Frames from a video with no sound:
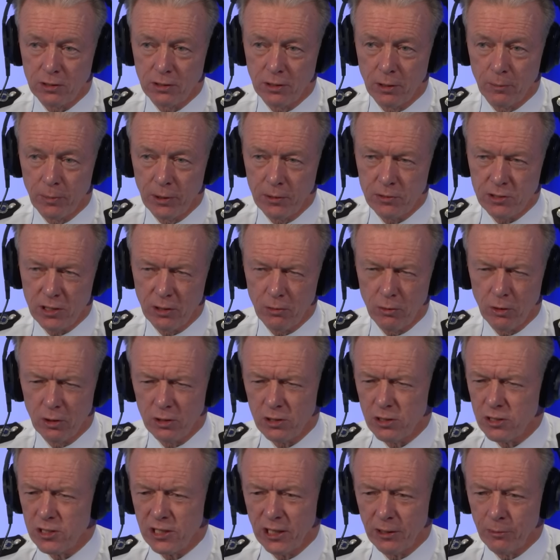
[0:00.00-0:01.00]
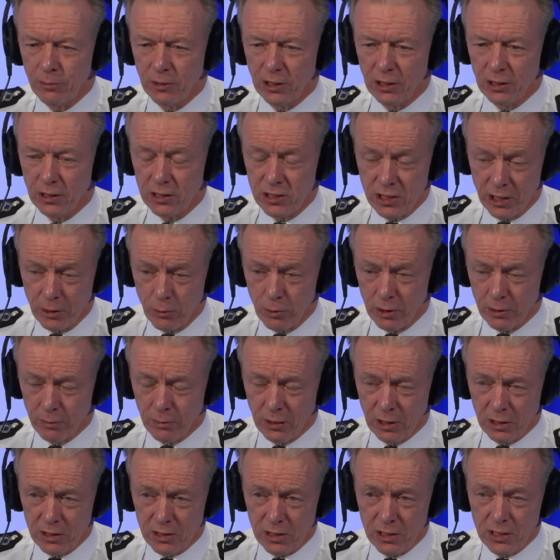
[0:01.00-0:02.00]
And people say, what does that mean? I tell you what it
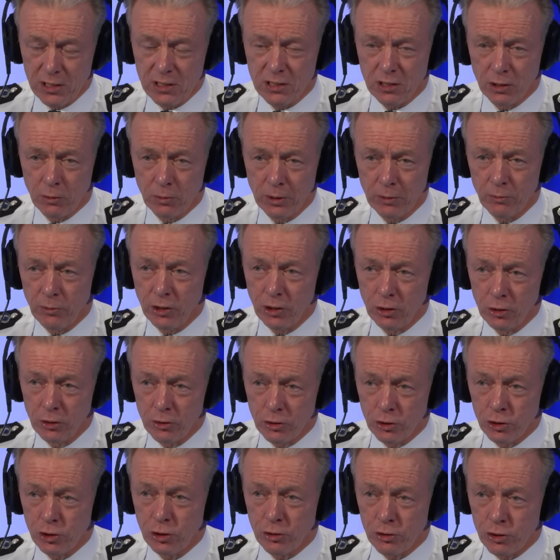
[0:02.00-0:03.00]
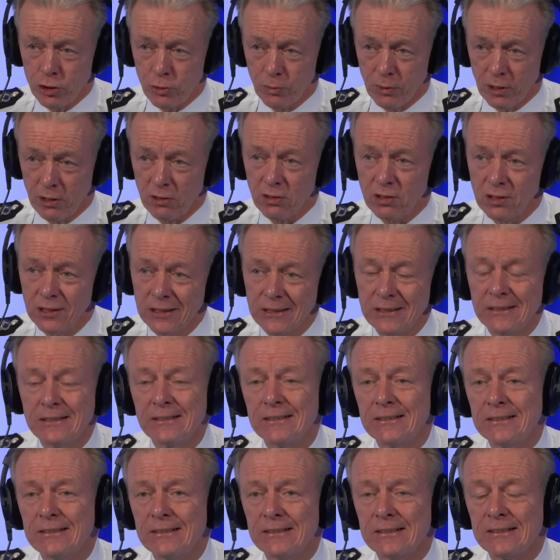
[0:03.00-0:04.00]
means is that when we know that John Smith
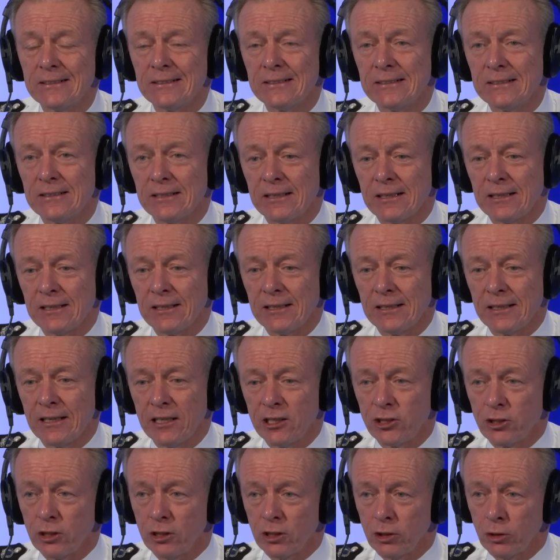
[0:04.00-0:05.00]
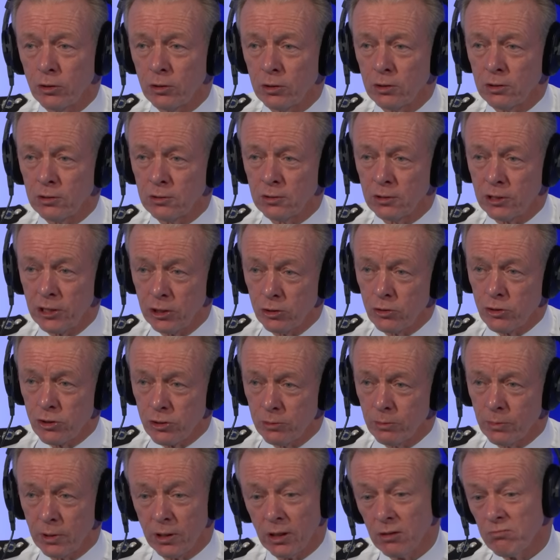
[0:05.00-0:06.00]
uh, is going to go and kill
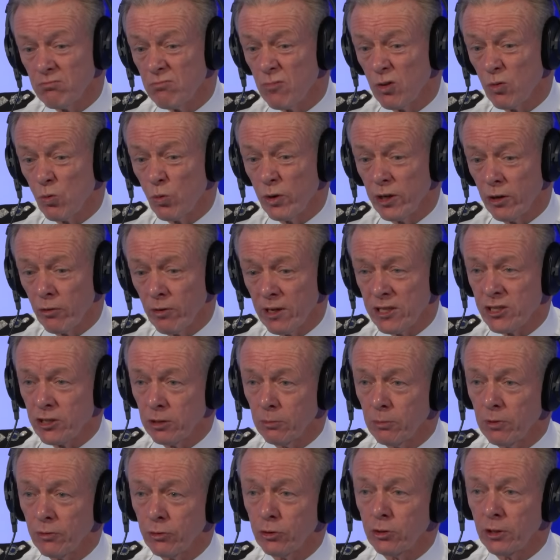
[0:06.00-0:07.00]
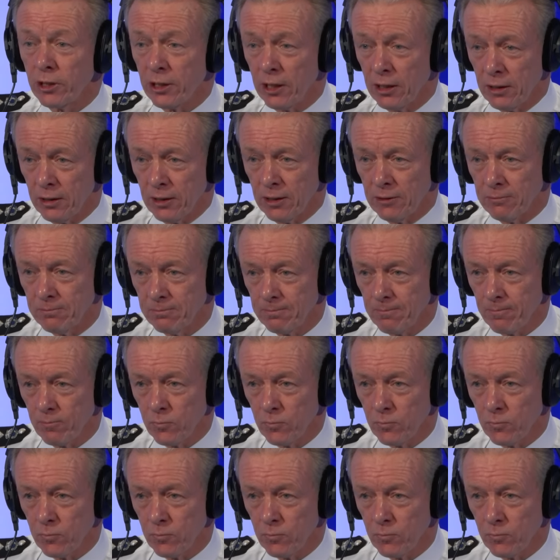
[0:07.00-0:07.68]
somebody, we arrest them before they get there.